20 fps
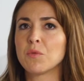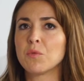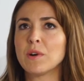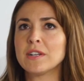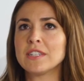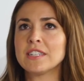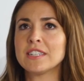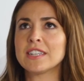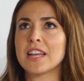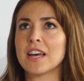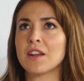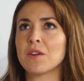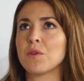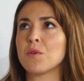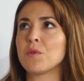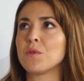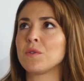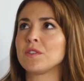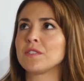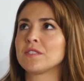what does that
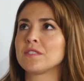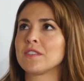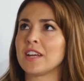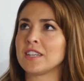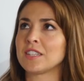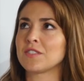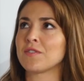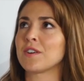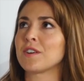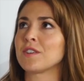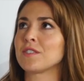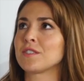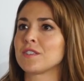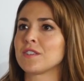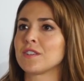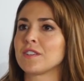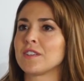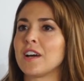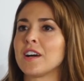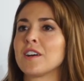hold as far
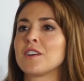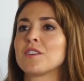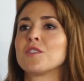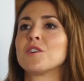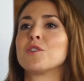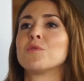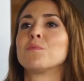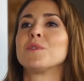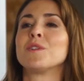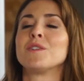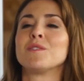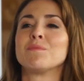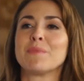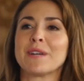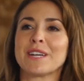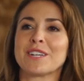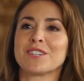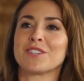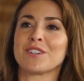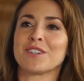as a global
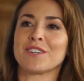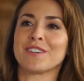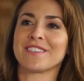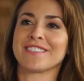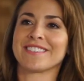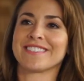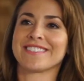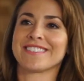picture?